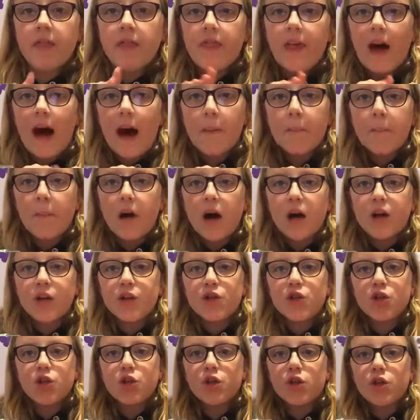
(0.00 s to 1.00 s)
that
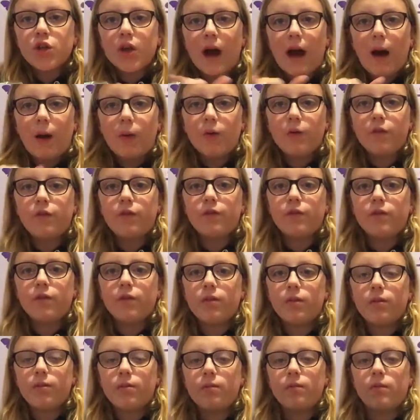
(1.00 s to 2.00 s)
much out of
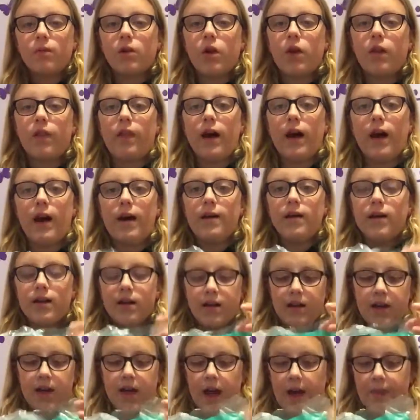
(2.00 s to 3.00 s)
like that,
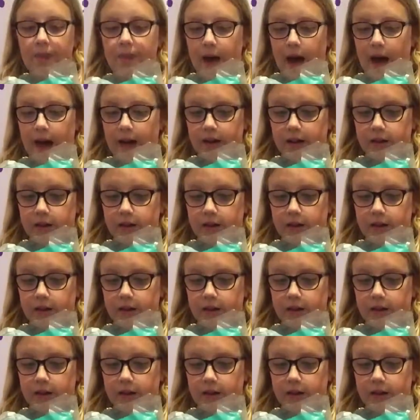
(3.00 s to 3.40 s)
and